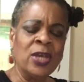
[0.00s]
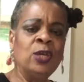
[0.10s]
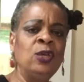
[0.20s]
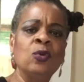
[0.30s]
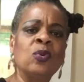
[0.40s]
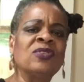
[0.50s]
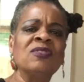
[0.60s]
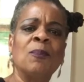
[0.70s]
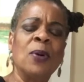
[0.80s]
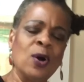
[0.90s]
You were
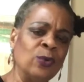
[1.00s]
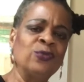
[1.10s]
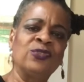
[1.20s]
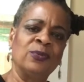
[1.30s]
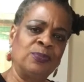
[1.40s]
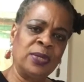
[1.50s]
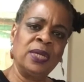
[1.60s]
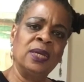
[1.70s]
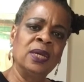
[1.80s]
supposed to be